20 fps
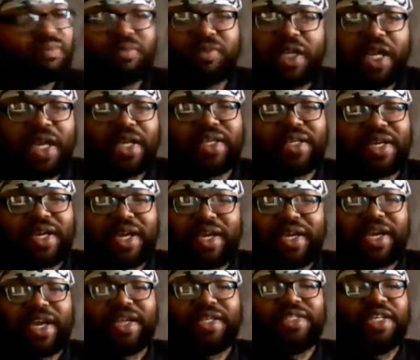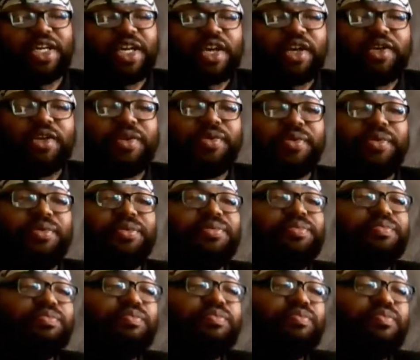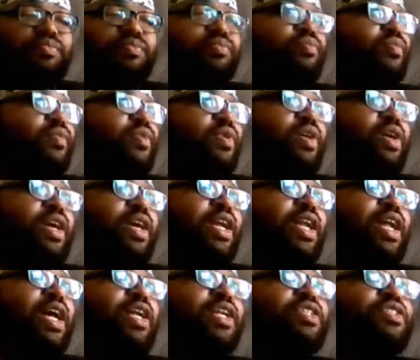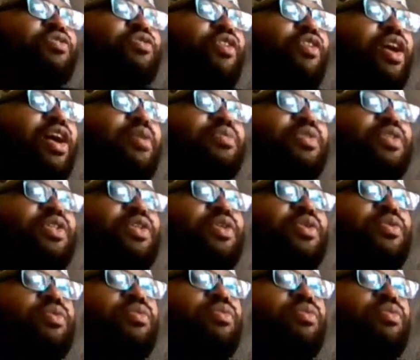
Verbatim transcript: I, I can't tell you, I cannot describe to you